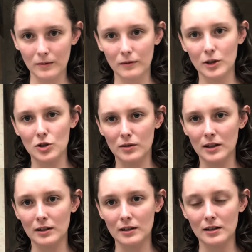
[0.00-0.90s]
which
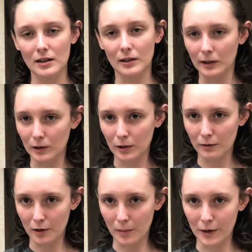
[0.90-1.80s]
was a little
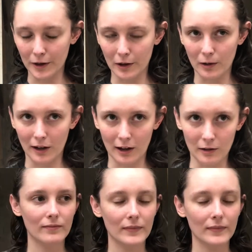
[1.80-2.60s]
over a month ago now.